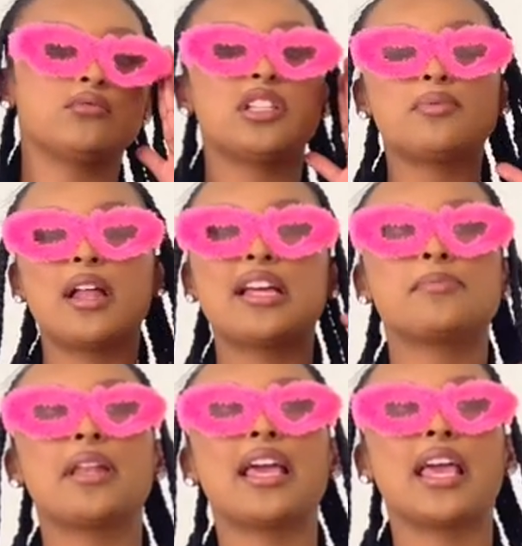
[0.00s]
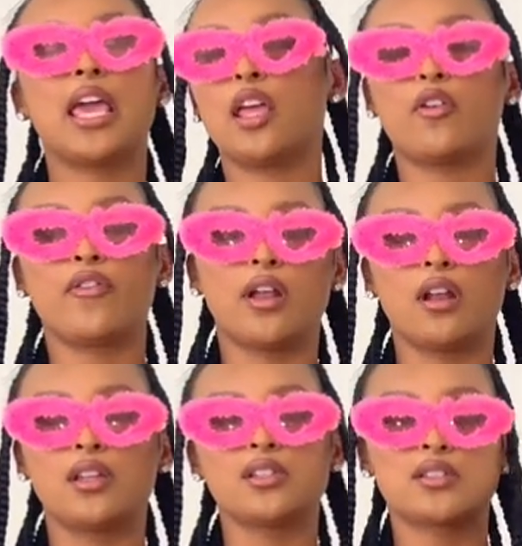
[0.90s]
These probably have to be like eight dollars or five
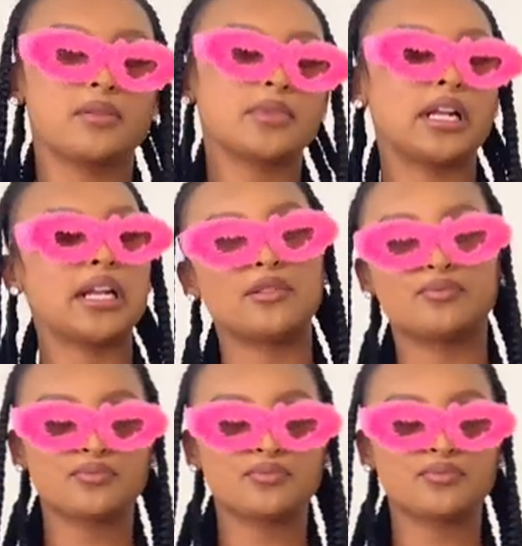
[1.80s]
dollars, something like that.